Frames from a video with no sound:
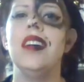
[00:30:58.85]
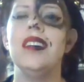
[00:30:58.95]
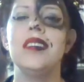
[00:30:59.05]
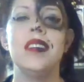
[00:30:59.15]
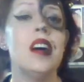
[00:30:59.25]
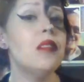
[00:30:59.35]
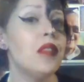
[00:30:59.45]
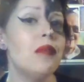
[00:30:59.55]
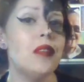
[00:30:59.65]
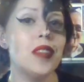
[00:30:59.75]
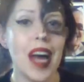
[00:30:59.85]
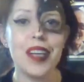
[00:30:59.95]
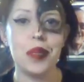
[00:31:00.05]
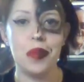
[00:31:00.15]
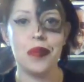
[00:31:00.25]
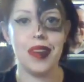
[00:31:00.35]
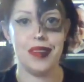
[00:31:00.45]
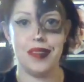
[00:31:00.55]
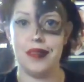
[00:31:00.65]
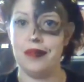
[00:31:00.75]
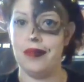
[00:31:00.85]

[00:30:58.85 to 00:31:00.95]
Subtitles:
is there from Flashpoint.